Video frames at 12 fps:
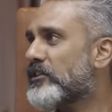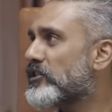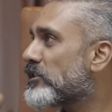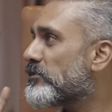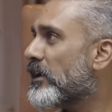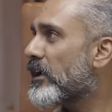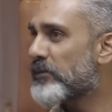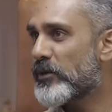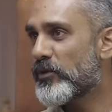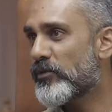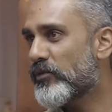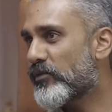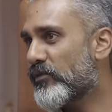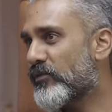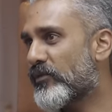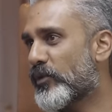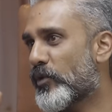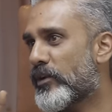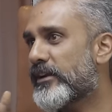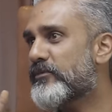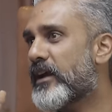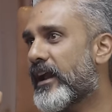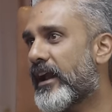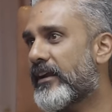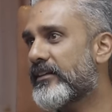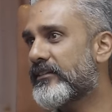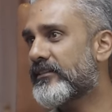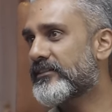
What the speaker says: Just being able to rotate my head in